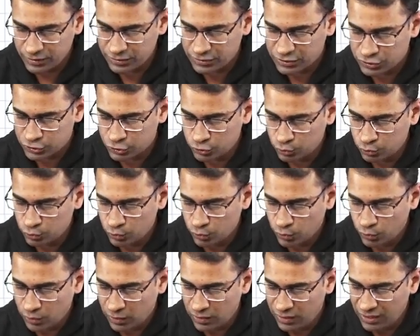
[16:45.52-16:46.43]
is to
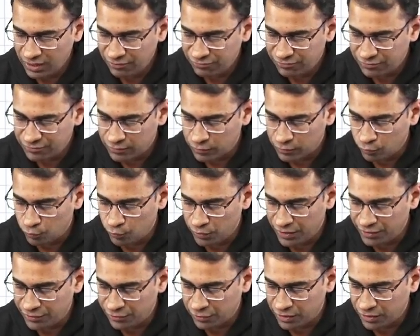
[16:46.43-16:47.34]
left
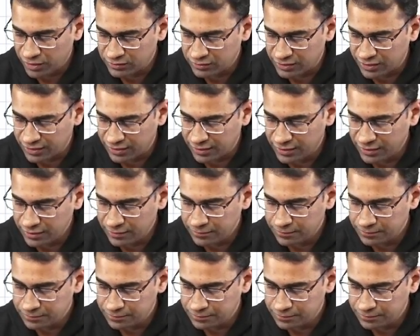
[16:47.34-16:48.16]
ventricular thickening.